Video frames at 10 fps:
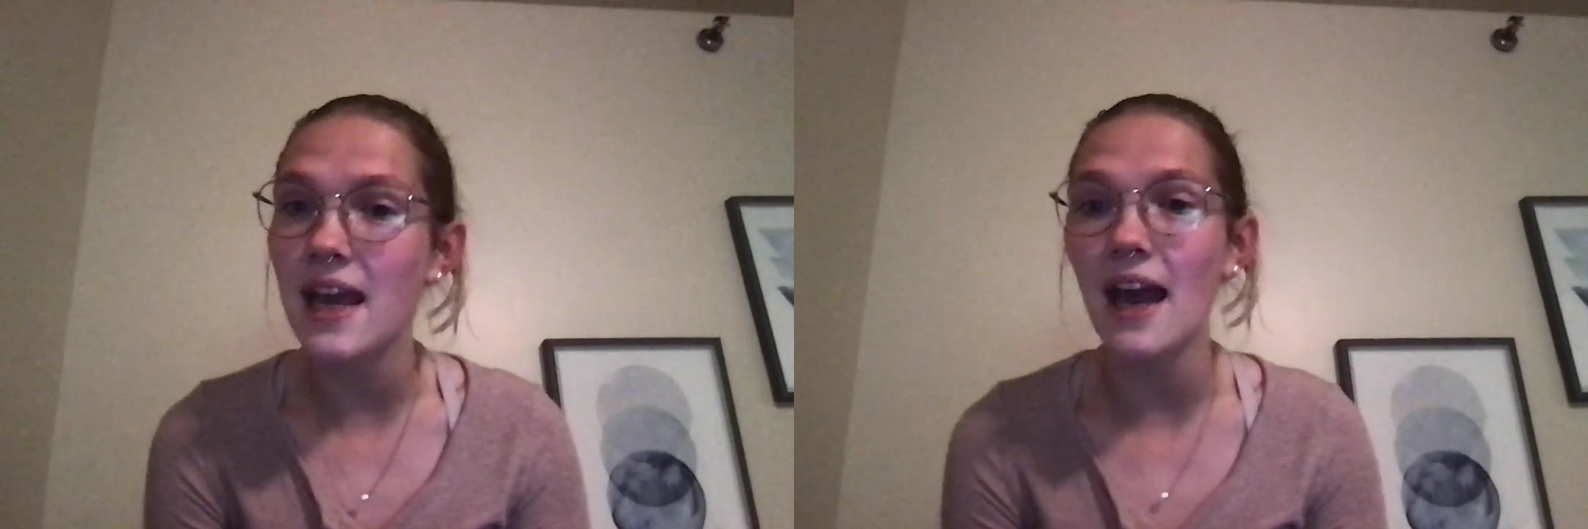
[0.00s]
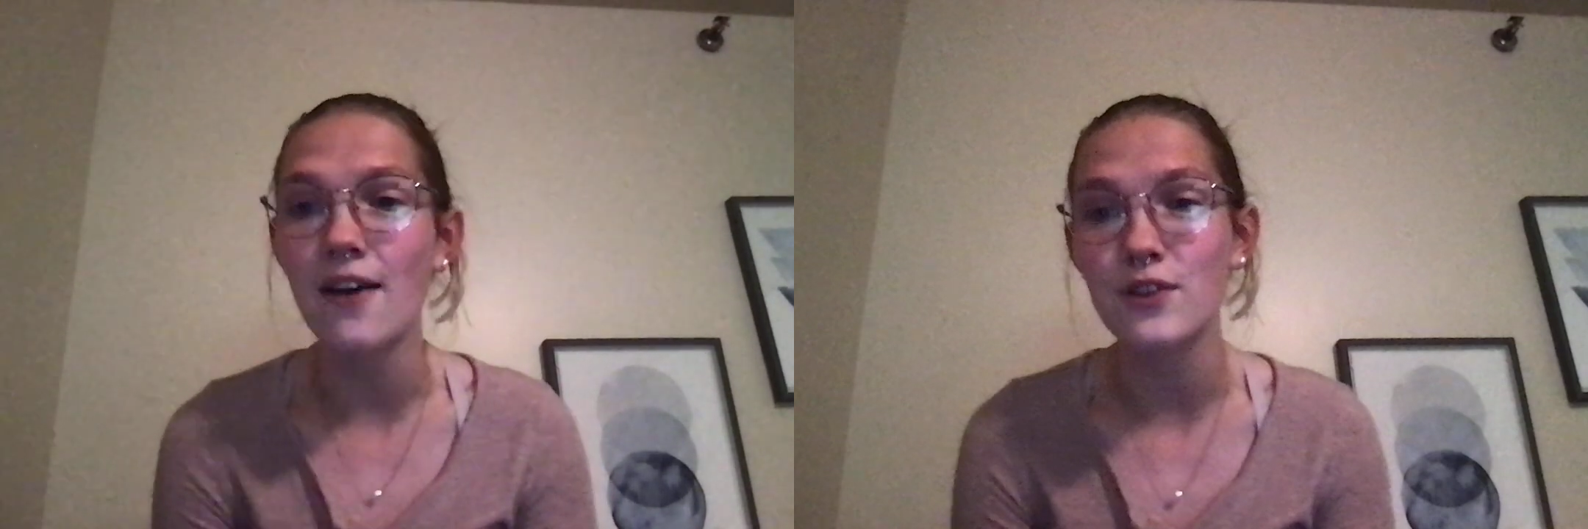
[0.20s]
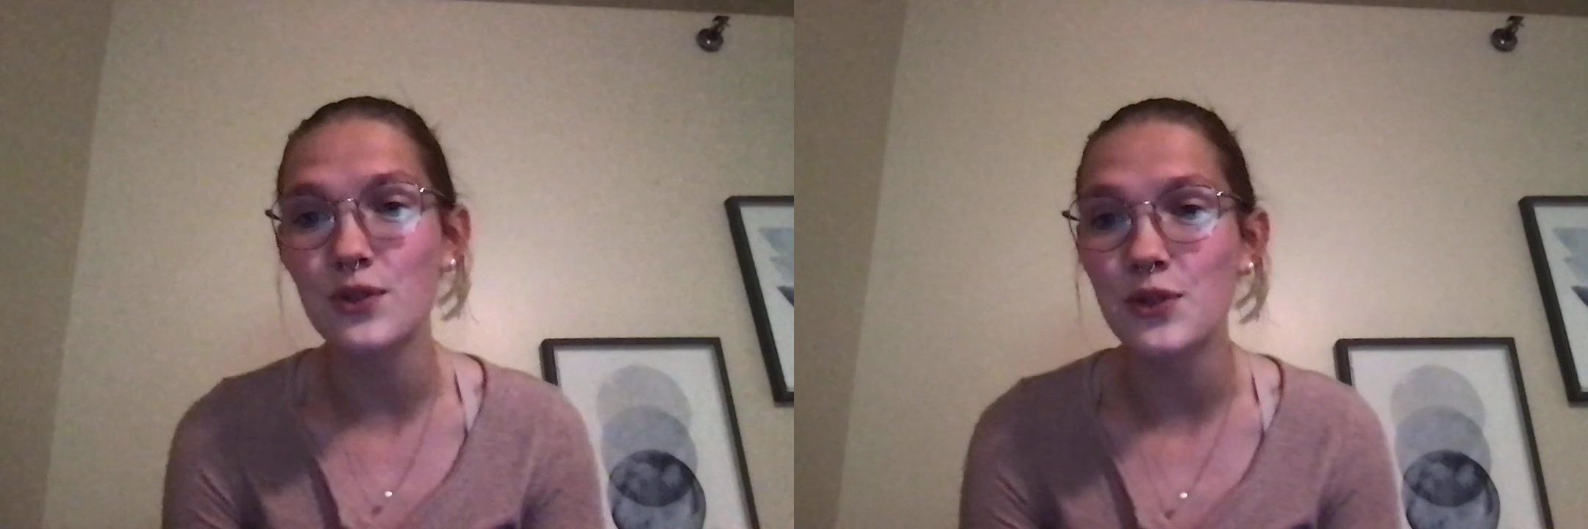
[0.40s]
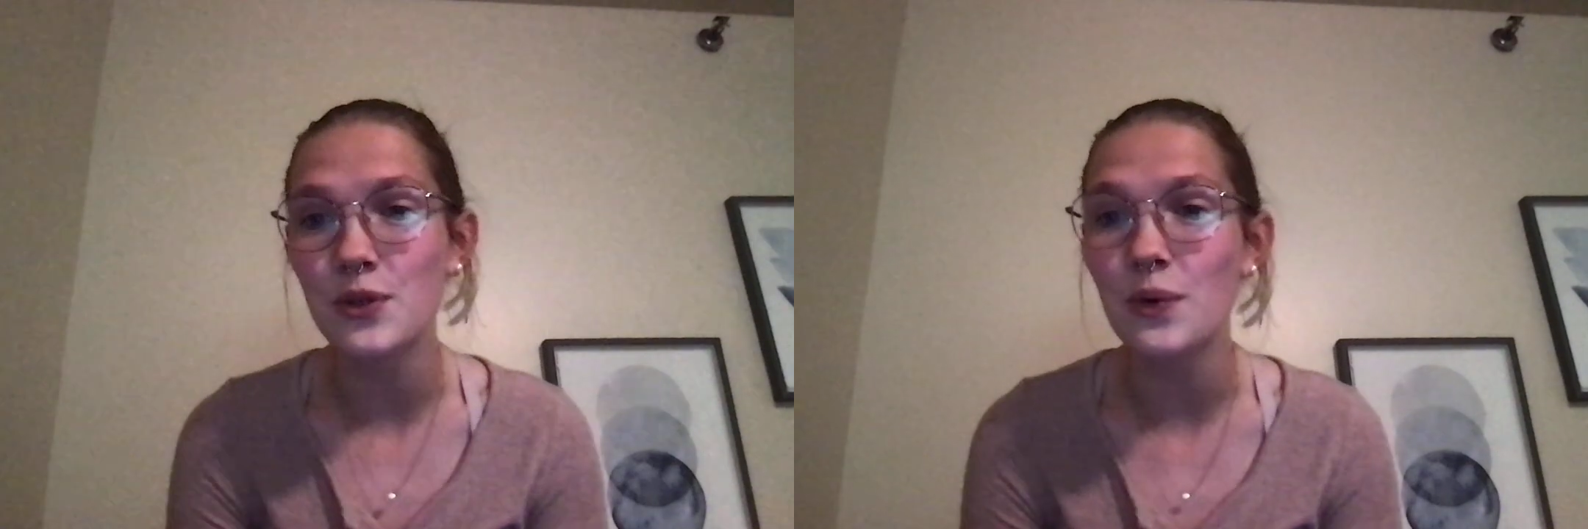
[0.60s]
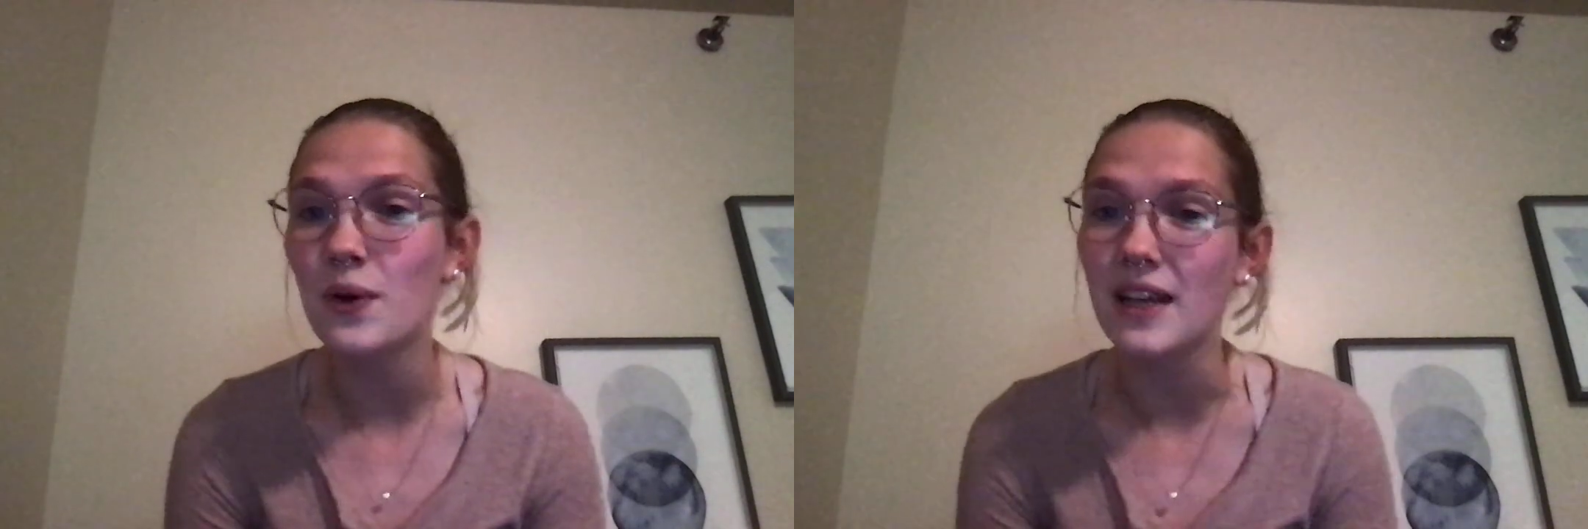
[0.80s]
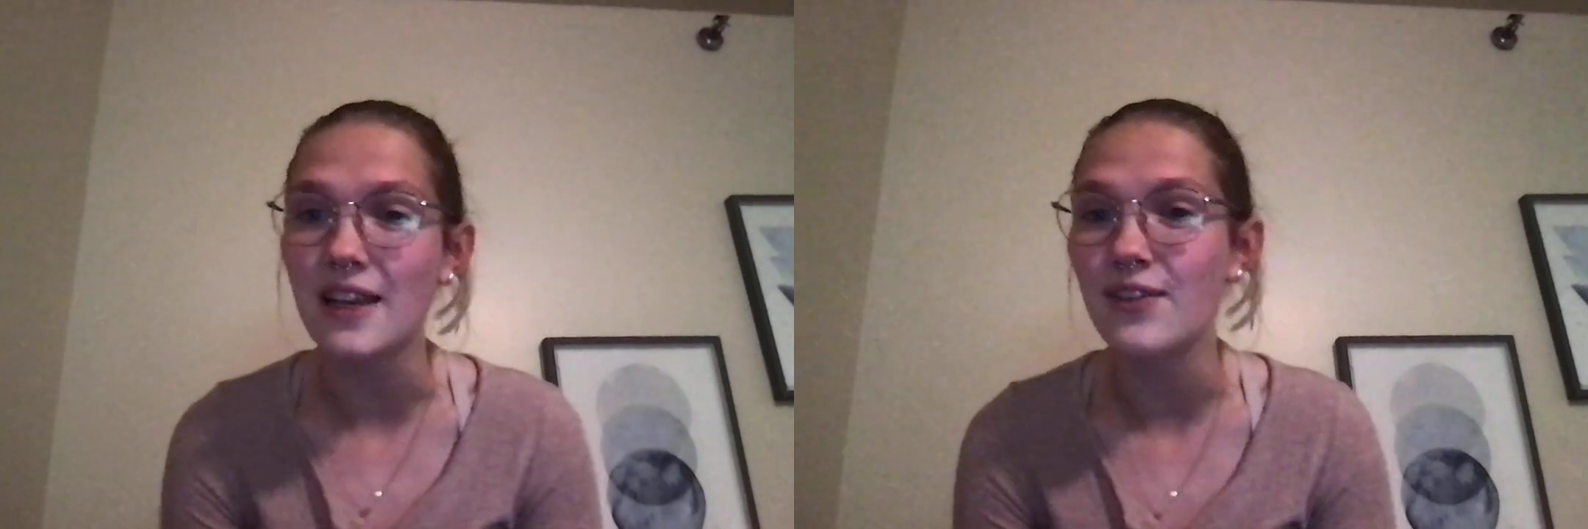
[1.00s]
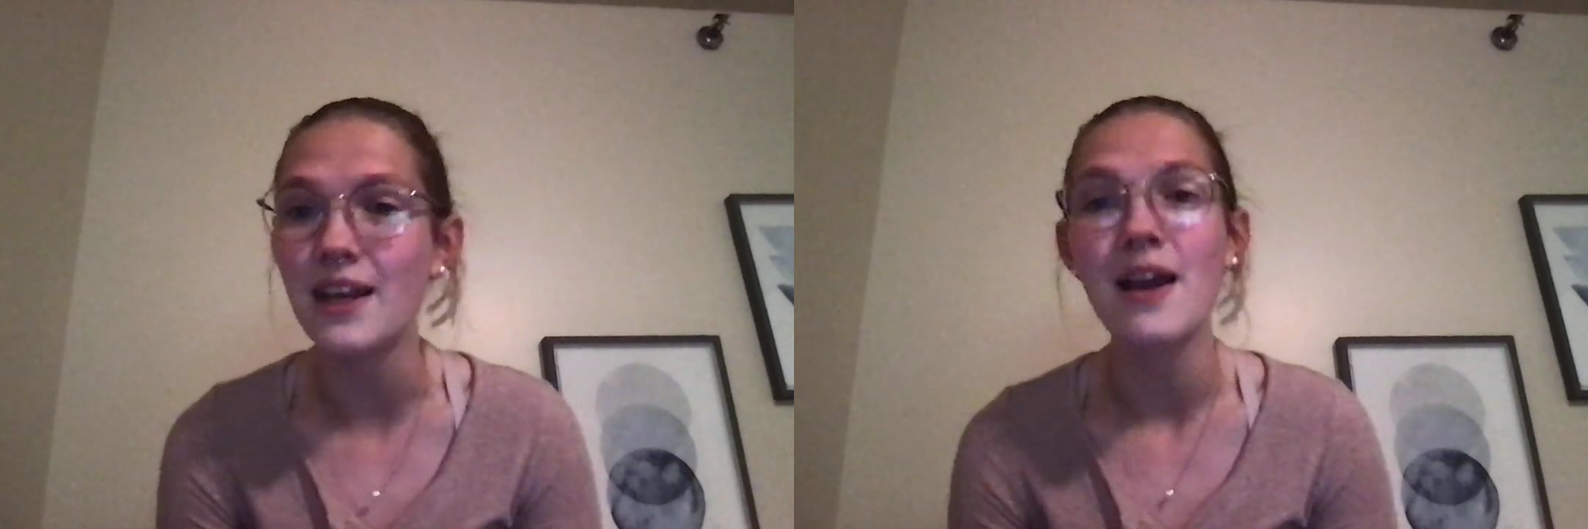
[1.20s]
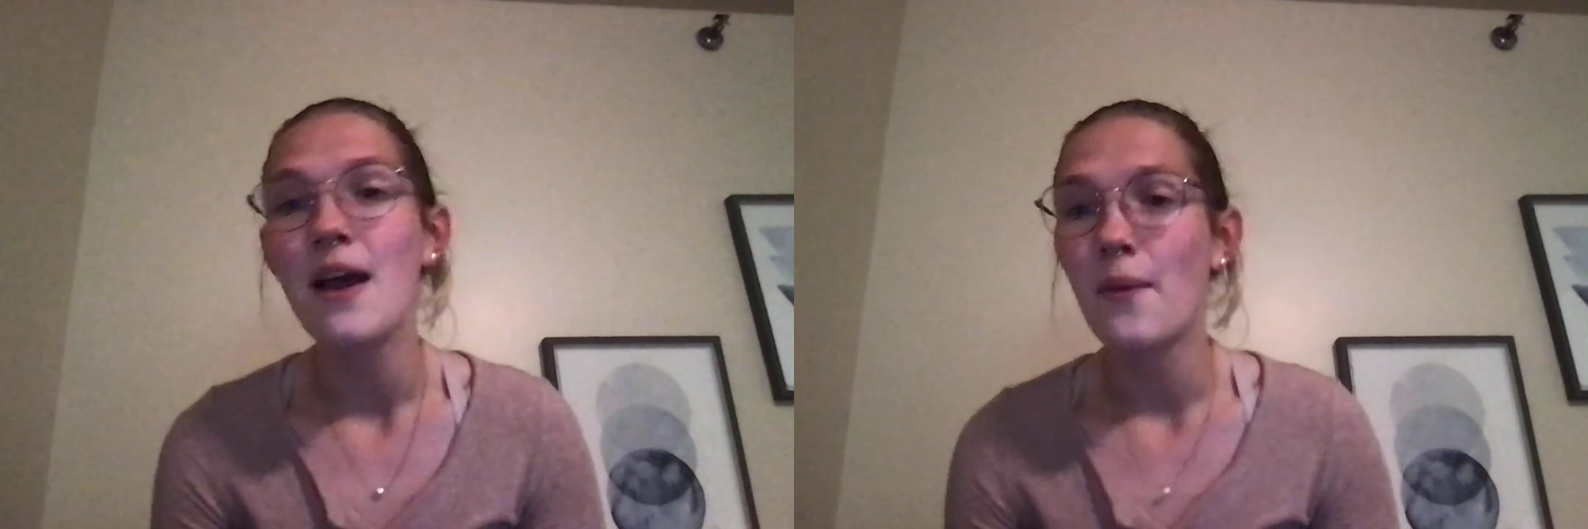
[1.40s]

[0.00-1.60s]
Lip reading: afternoon, or evening,